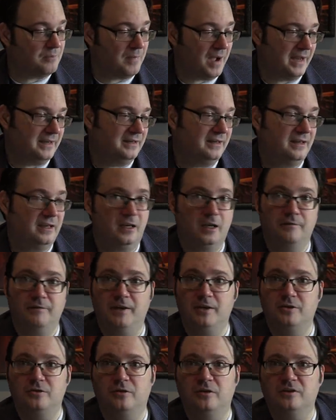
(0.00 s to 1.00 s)
minded
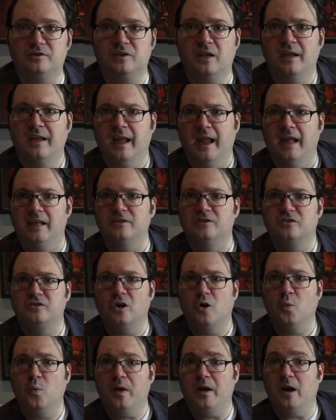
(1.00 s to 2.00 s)
individuals, and
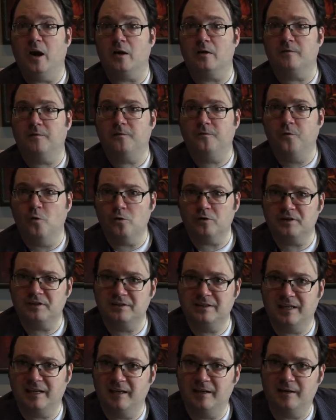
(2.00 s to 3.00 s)
so we aren't forced to